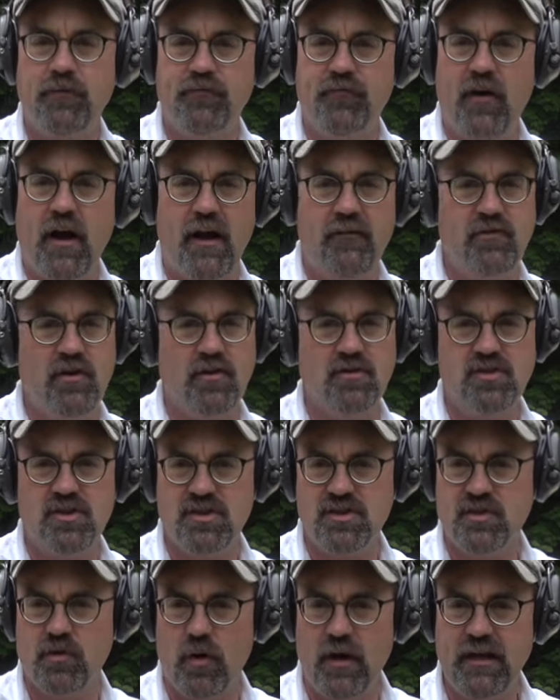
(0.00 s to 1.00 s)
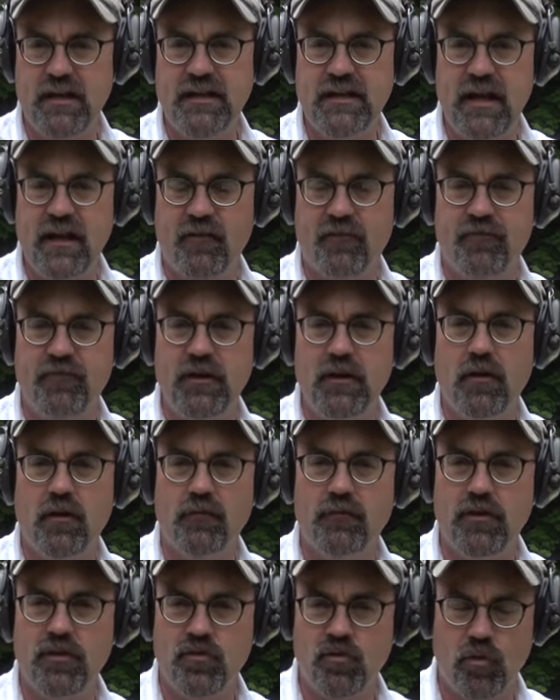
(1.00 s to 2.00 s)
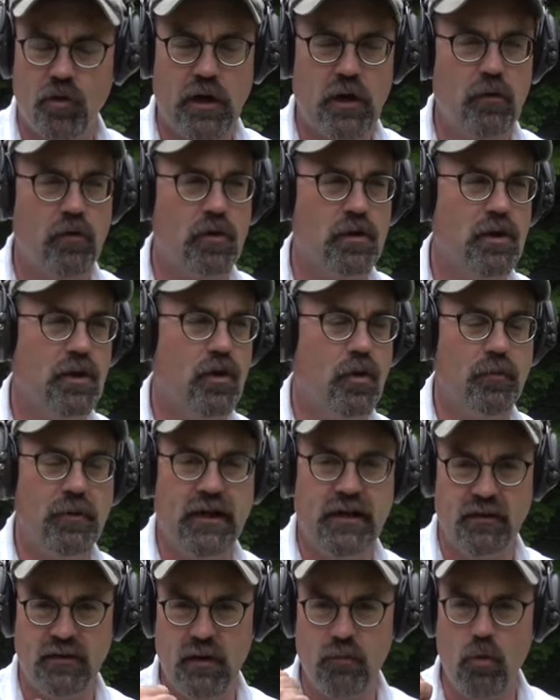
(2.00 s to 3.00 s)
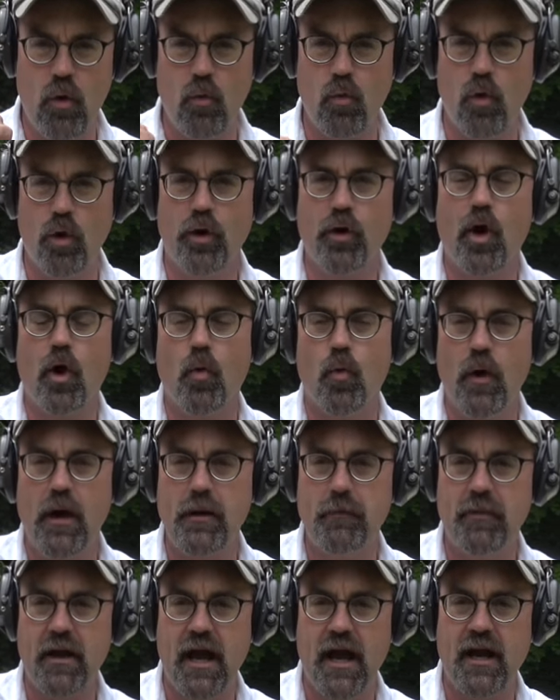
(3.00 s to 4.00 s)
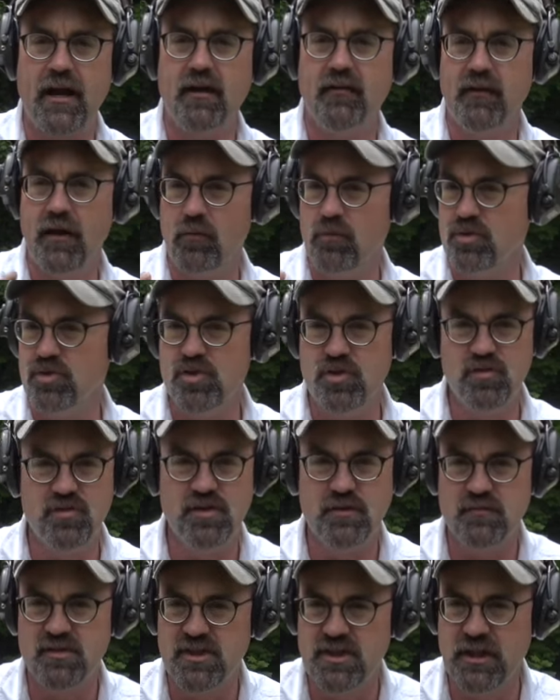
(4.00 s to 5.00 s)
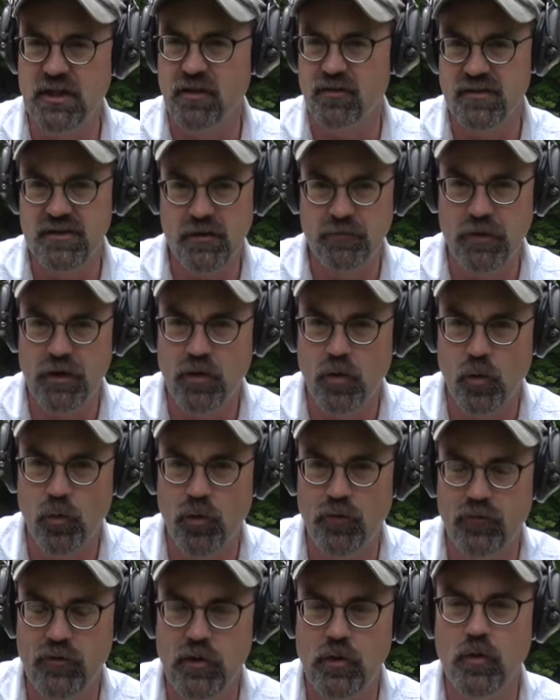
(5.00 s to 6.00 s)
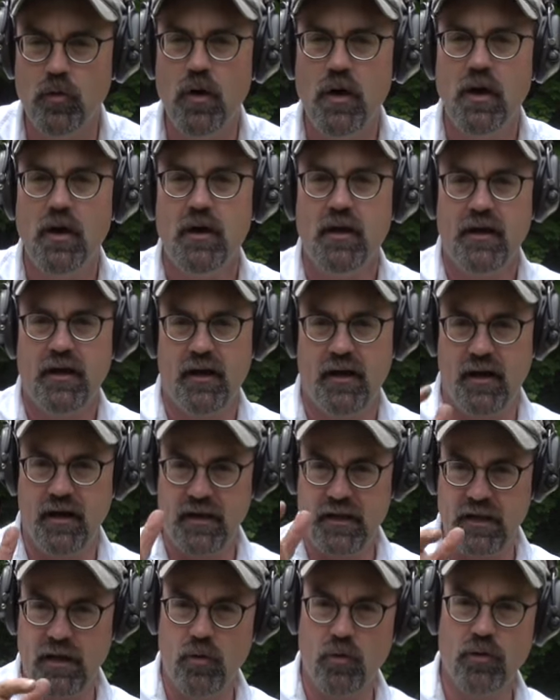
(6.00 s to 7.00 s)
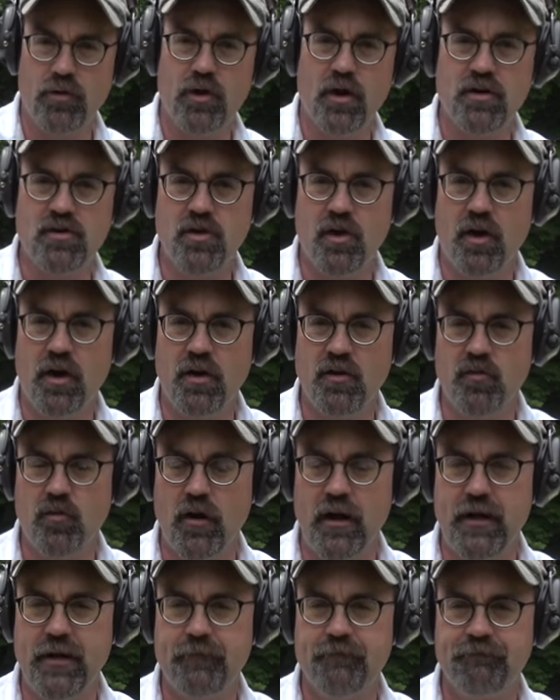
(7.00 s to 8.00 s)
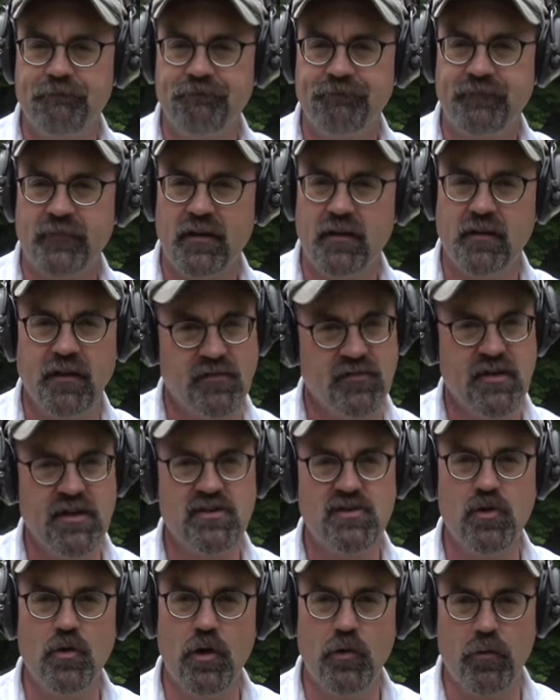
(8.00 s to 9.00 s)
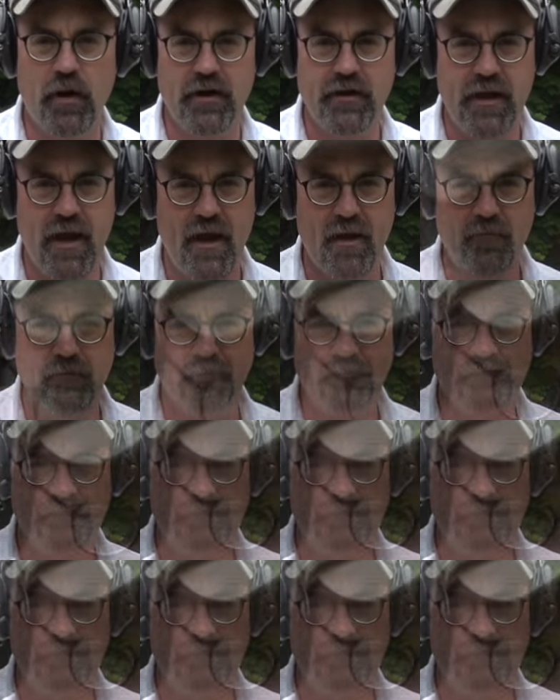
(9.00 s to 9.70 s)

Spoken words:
but 5 yards just so I can get a feel of the trigger a little bit, and then we'll work our way back, and then we'll shoot some steel. Typical review here with On Target Training. Let's get to it right now.